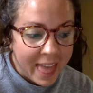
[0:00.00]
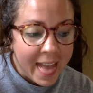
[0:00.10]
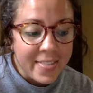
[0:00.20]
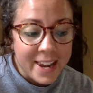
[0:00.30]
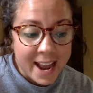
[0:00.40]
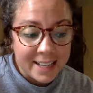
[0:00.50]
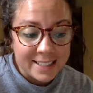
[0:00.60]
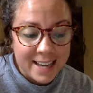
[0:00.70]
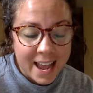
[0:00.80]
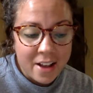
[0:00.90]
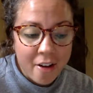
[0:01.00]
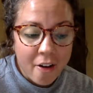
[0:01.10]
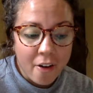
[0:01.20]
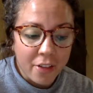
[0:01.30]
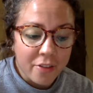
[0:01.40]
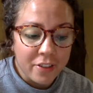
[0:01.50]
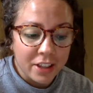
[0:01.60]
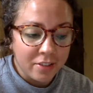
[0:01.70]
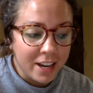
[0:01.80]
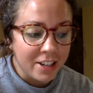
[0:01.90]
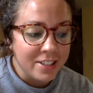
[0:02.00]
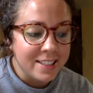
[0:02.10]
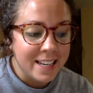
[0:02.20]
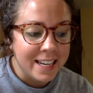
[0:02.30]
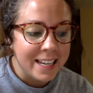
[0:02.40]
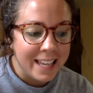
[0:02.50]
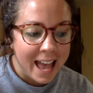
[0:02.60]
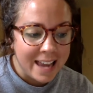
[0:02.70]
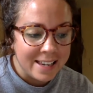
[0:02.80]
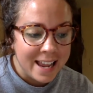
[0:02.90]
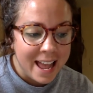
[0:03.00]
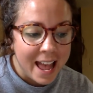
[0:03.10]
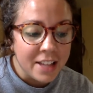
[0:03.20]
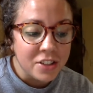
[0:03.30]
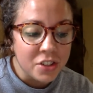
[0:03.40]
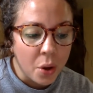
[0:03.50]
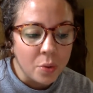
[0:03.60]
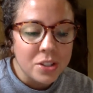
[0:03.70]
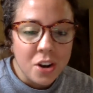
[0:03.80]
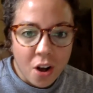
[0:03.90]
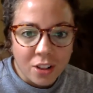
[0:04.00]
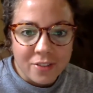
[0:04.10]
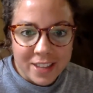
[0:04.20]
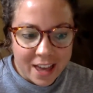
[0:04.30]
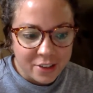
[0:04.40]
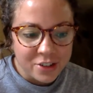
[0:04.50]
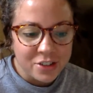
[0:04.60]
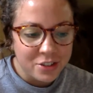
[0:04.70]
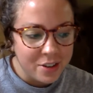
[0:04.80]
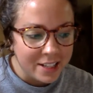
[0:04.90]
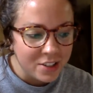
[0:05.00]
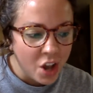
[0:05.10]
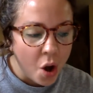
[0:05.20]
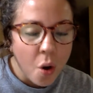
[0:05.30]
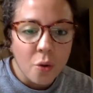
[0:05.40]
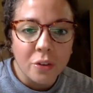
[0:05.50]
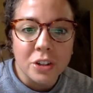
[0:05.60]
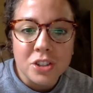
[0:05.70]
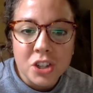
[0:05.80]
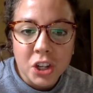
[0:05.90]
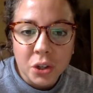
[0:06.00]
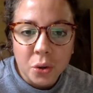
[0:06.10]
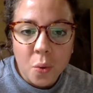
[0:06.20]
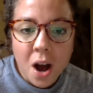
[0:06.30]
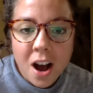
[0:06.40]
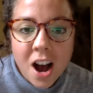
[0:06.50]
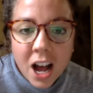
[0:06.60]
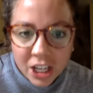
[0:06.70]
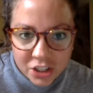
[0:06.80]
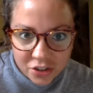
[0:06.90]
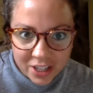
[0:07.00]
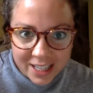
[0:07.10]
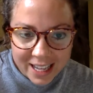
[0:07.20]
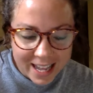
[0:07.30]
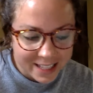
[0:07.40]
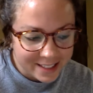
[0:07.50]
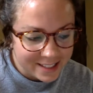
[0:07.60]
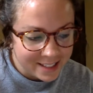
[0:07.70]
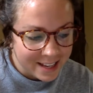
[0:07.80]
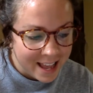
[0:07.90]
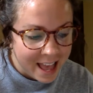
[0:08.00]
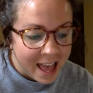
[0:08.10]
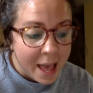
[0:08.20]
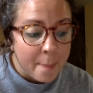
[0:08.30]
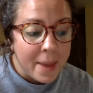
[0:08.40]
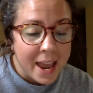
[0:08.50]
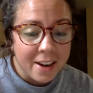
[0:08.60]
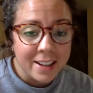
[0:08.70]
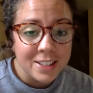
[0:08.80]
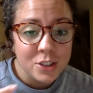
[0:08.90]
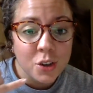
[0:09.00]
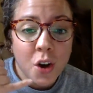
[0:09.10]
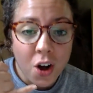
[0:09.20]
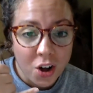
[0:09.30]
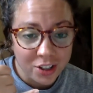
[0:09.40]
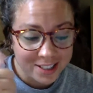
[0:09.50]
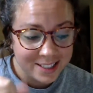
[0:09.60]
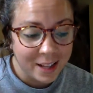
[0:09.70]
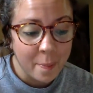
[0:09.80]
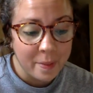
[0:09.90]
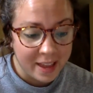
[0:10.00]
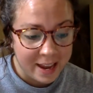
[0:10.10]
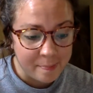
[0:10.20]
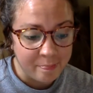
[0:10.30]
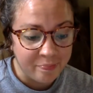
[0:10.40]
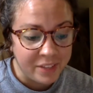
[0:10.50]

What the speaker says: And the next day, all the 5th graders did it again, and so did all of the other students, over 200 kids. Parents called to complain.